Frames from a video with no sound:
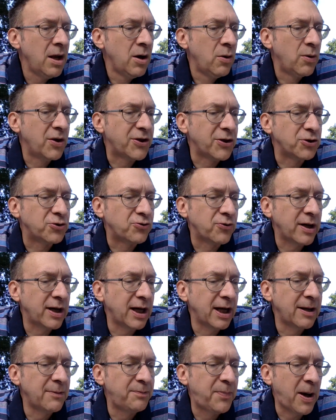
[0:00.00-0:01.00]
With
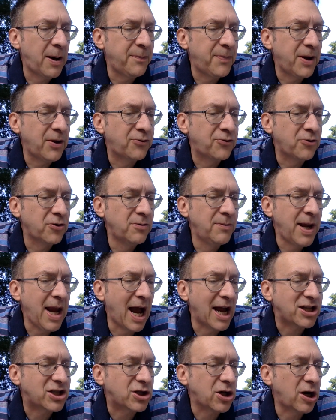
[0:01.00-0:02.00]
adrenaline pumping through me,
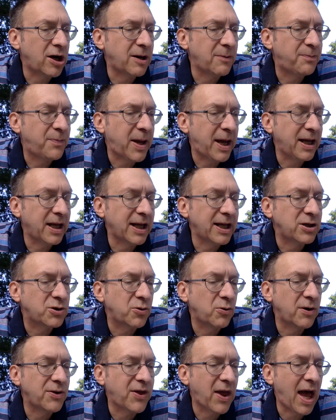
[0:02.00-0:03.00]
I started pedaling
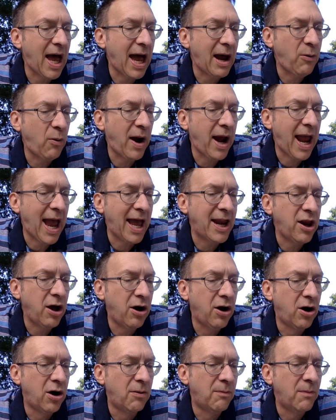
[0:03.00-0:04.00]
toward the highway and
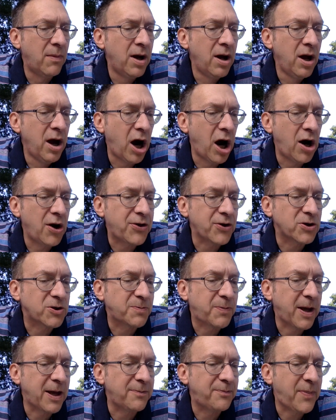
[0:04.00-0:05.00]
home. Arthur
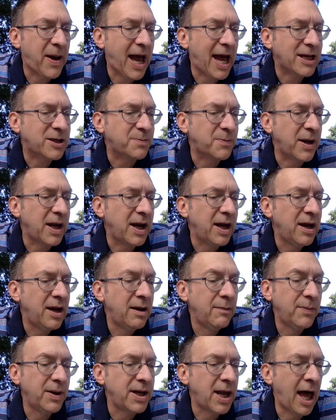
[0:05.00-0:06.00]
sped past me,
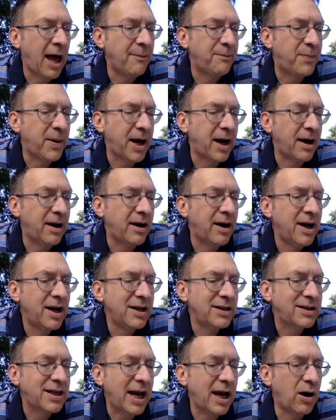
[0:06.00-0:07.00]
but not Bear.
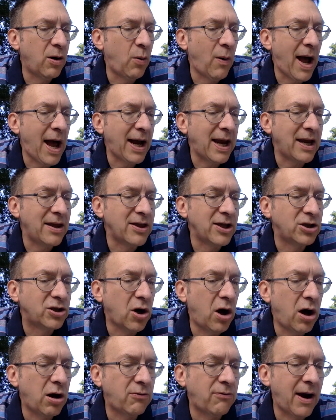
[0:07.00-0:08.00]
Tail wagging, the
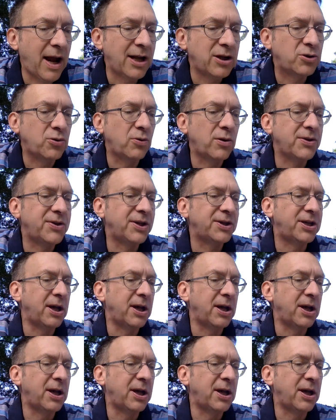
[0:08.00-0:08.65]
dog ran toward the